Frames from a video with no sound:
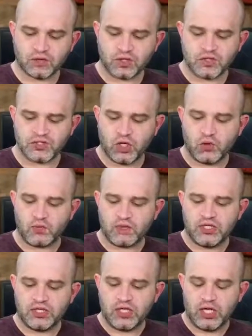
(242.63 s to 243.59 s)
So
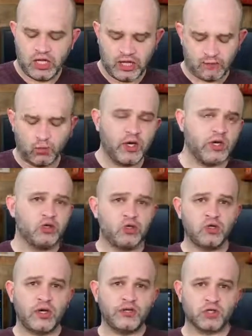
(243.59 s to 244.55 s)
the way you
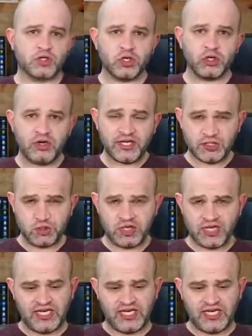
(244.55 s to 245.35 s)
do on your turn is you can